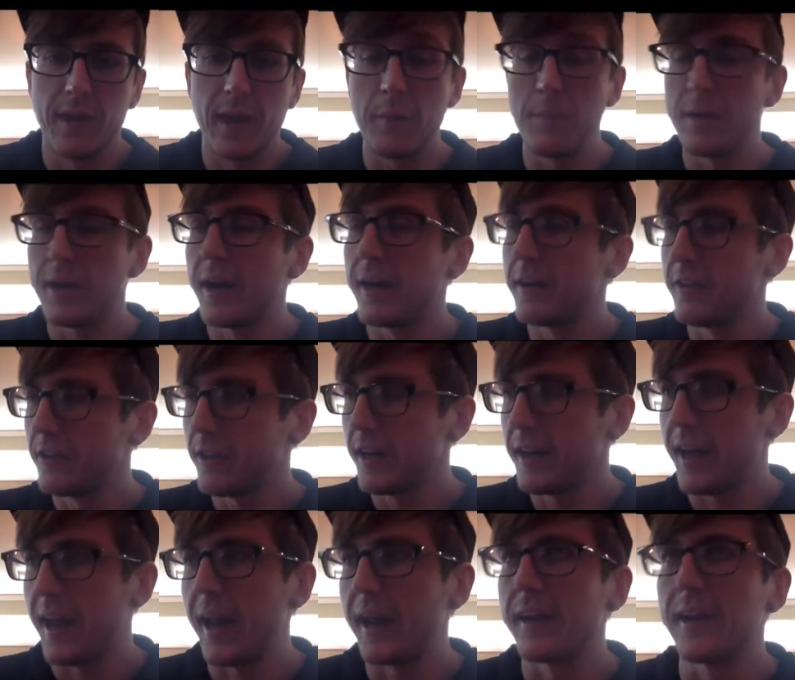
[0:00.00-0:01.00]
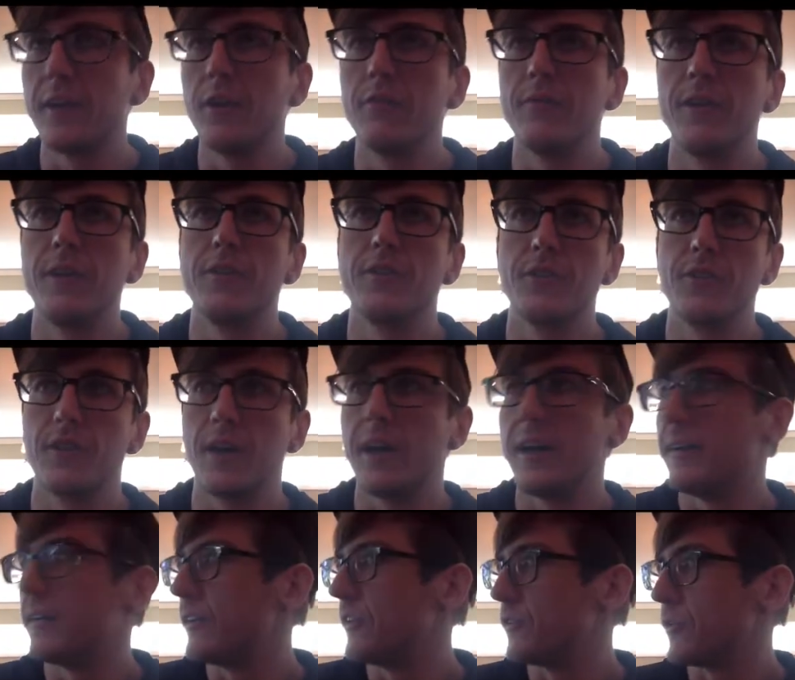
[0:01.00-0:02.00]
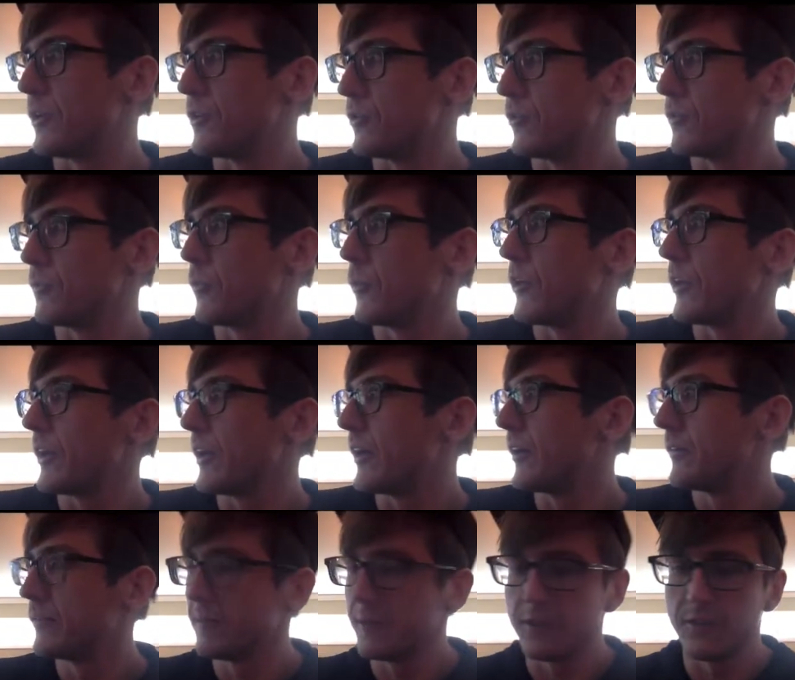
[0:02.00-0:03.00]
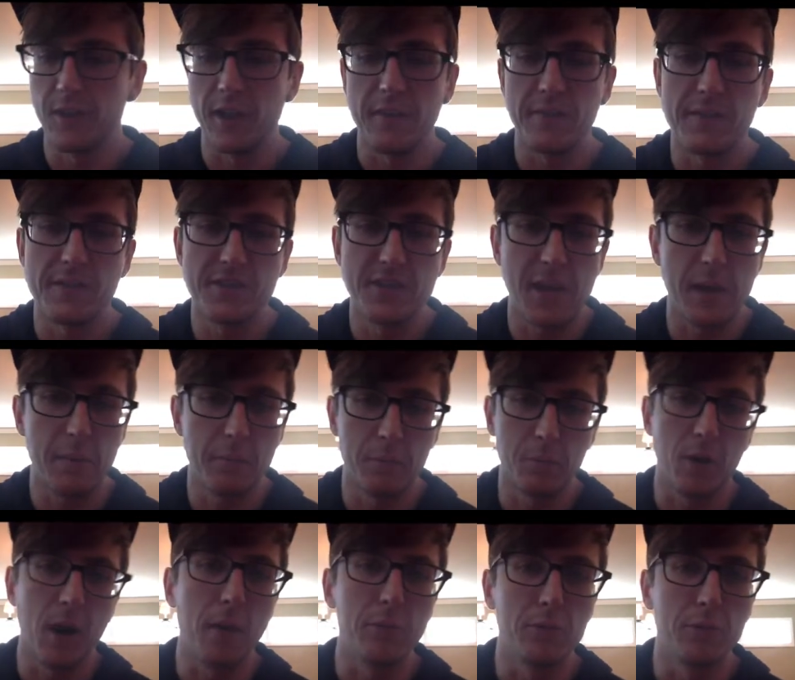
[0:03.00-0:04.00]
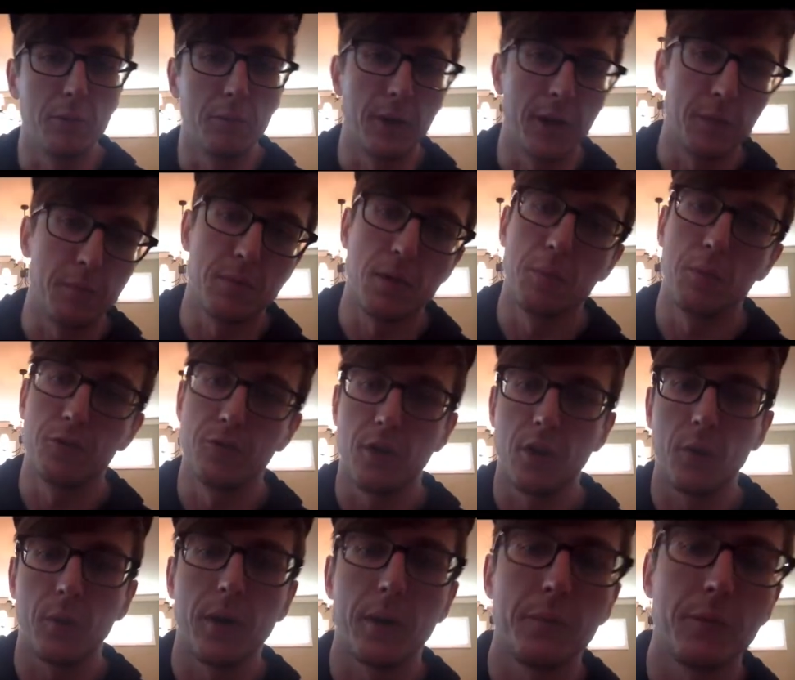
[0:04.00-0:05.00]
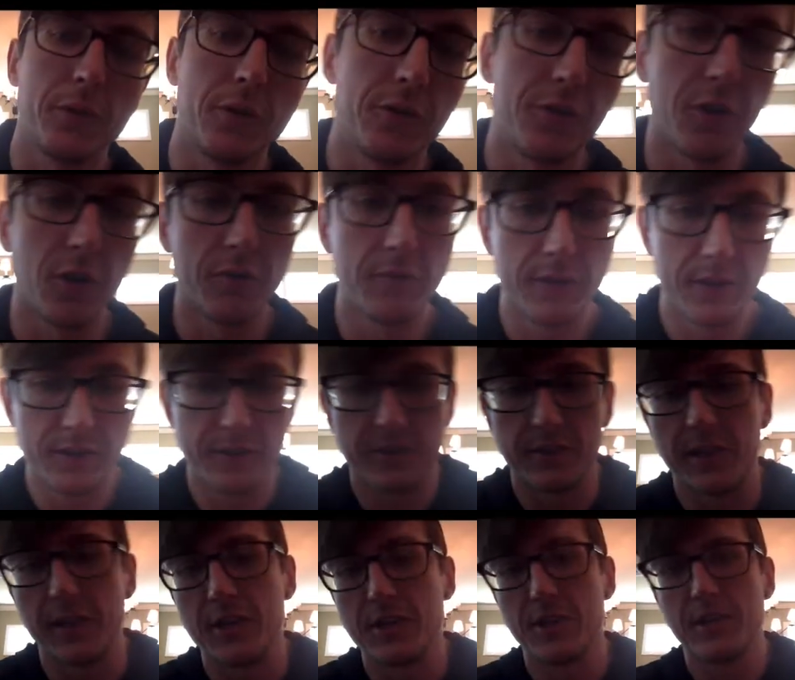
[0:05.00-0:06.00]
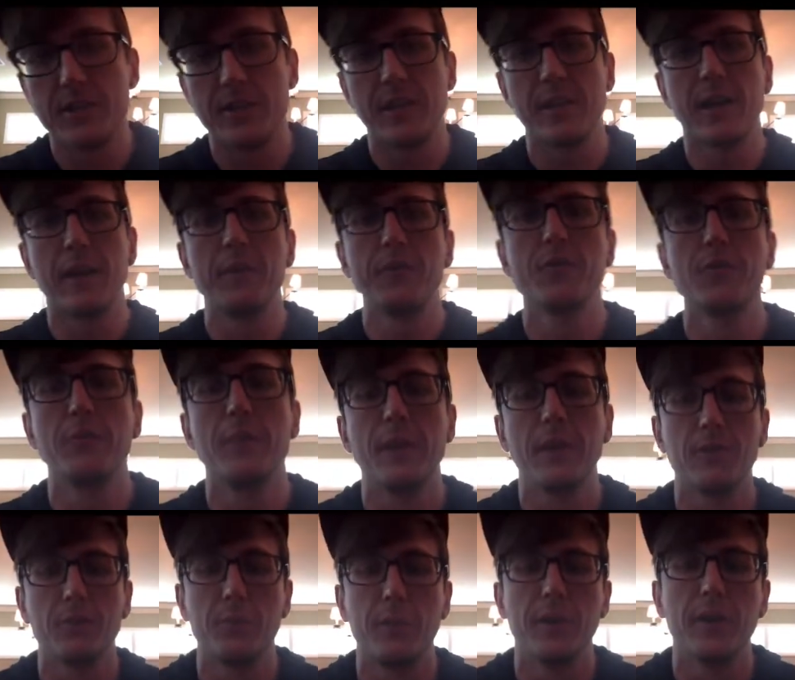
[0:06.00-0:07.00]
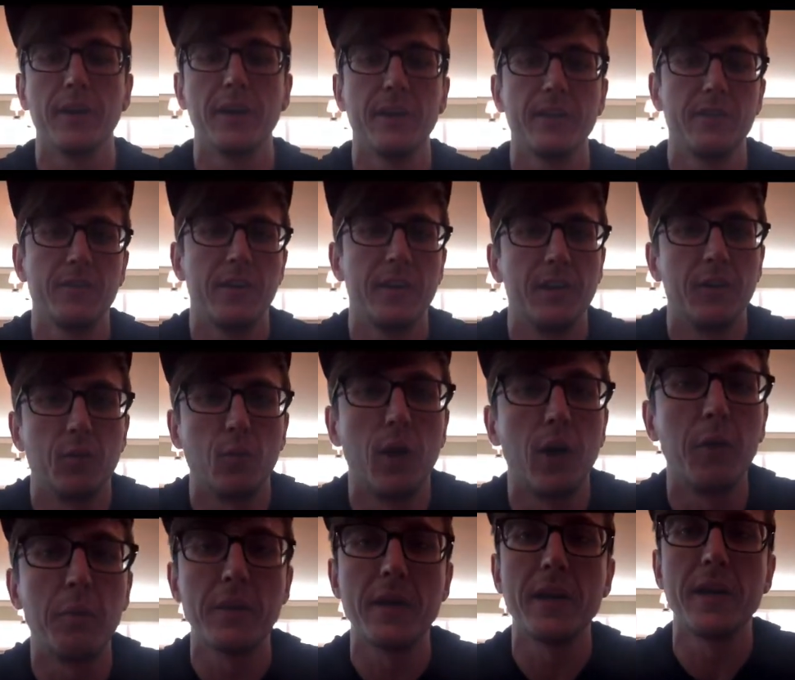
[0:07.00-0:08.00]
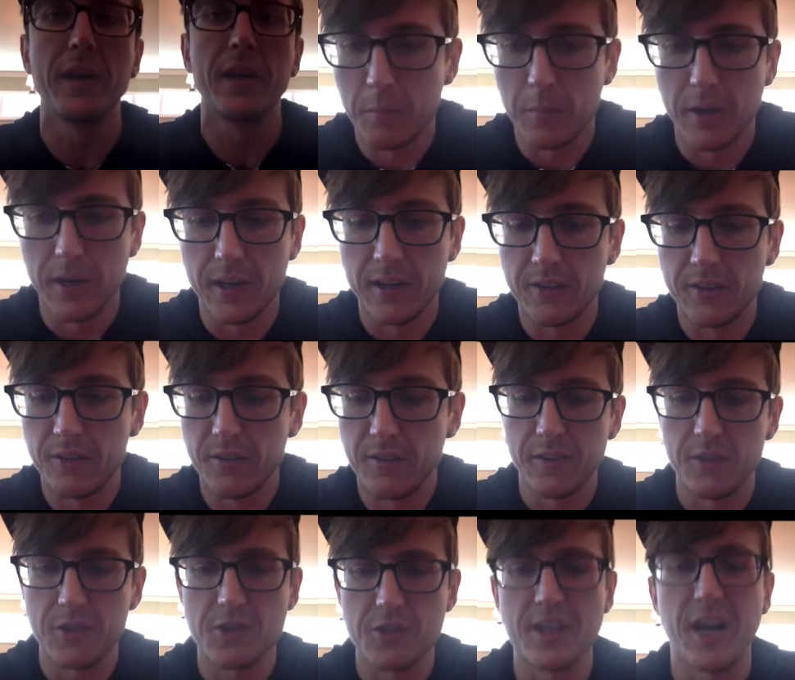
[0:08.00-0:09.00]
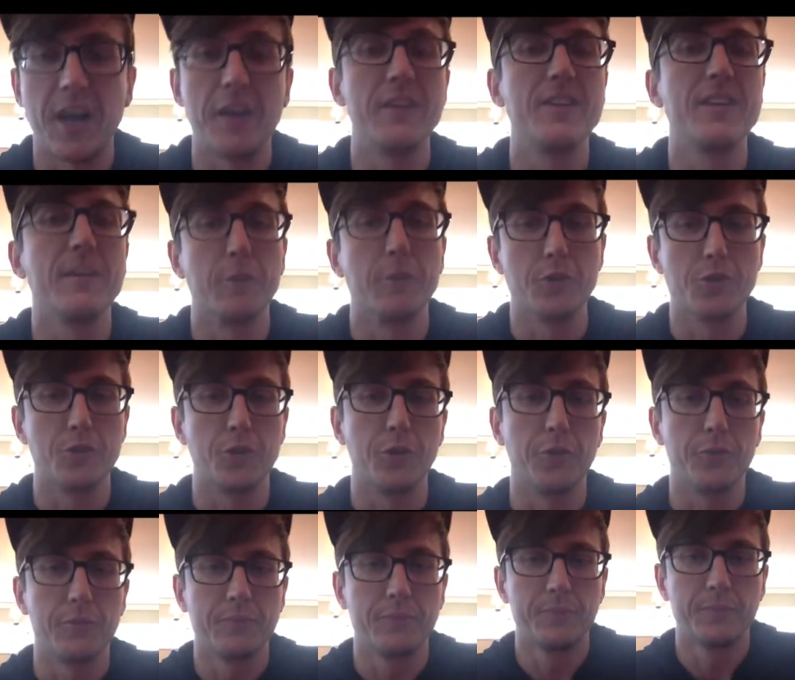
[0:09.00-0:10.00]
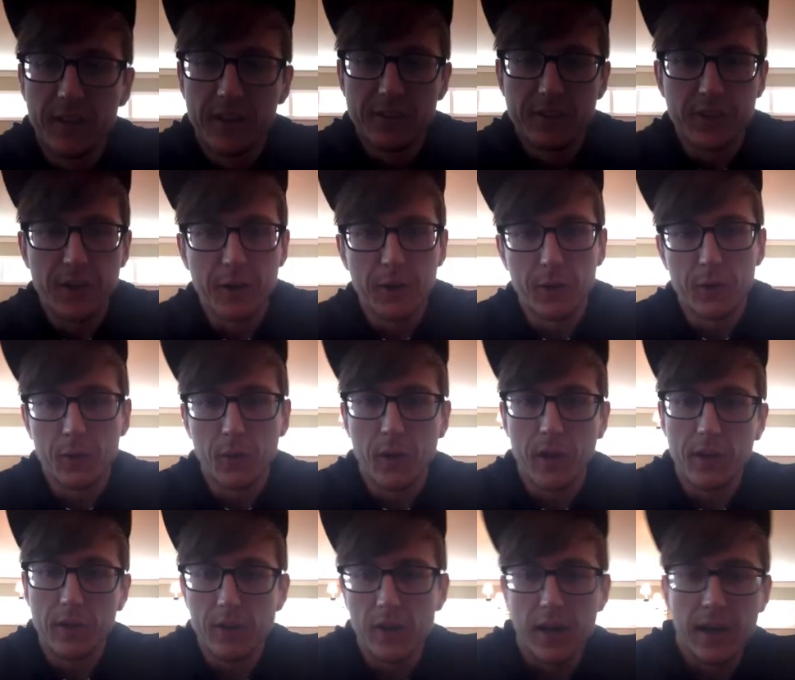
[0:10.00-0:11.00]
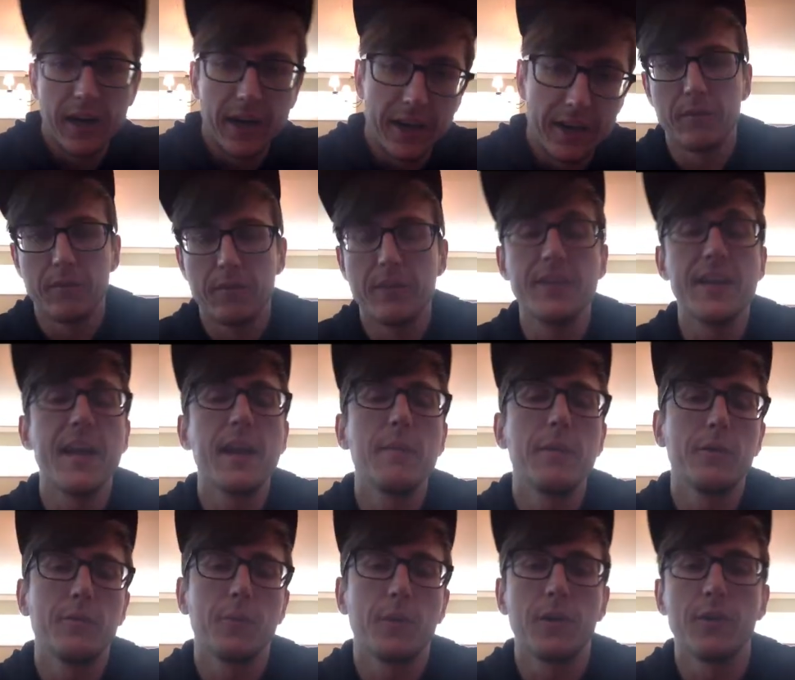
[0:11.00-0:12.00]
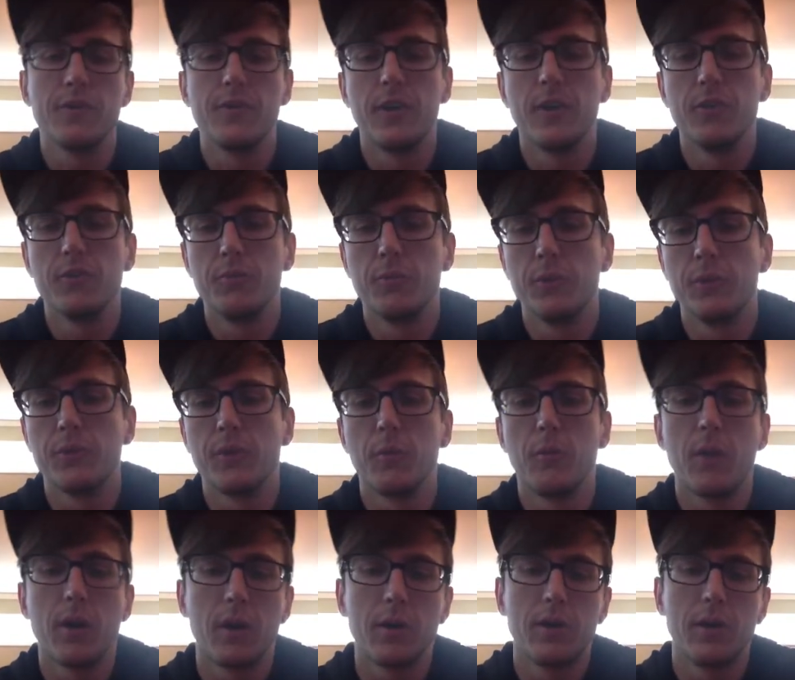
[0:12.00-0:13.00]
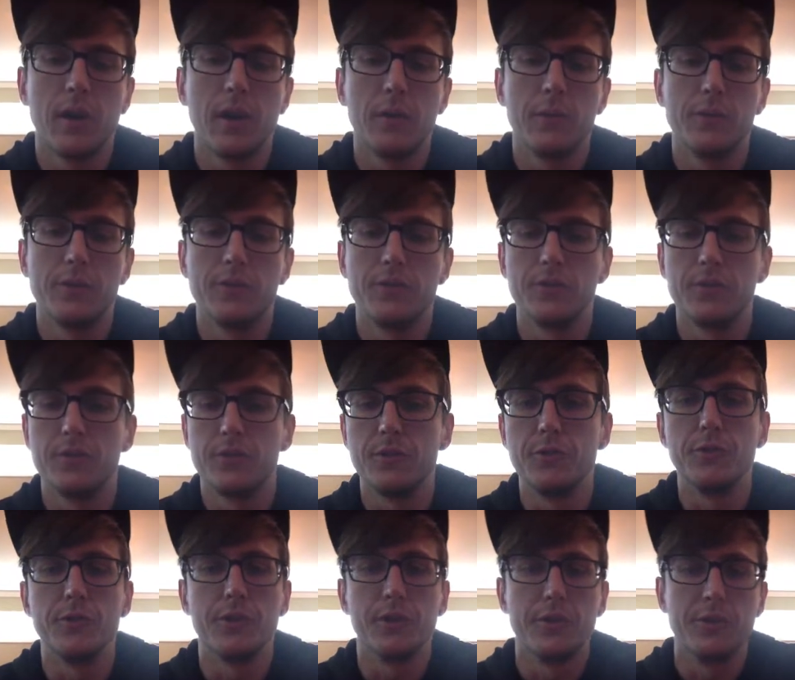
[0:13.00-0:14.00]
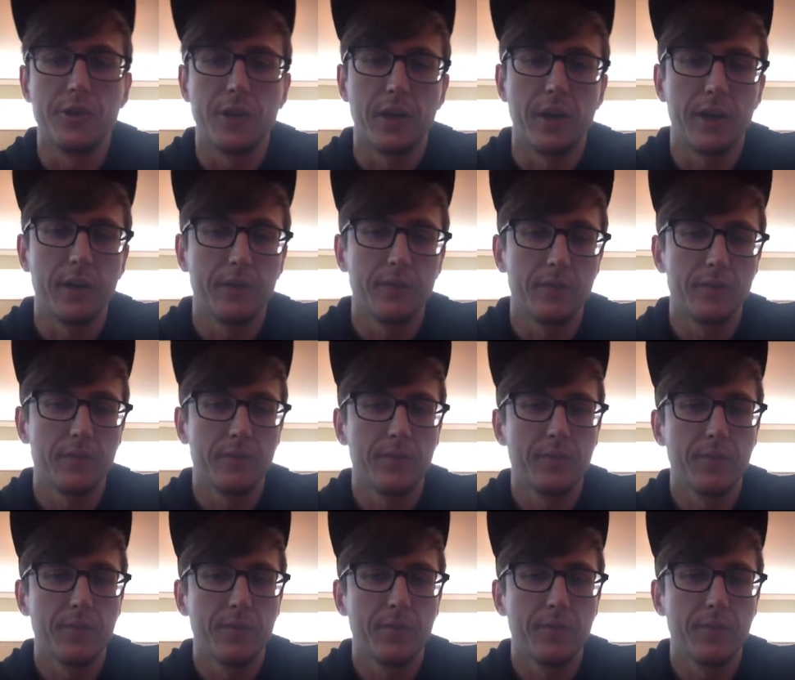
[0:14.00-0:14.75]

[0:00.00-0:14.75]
API design and interface design, as Rachel was pointing out. The same problem like bubbles all the way up to the surface, and it comes from inexperience and it's well-meaning, but it's never true. So Waterline, the database part of Sails is built on Waterline, which is using Node.js.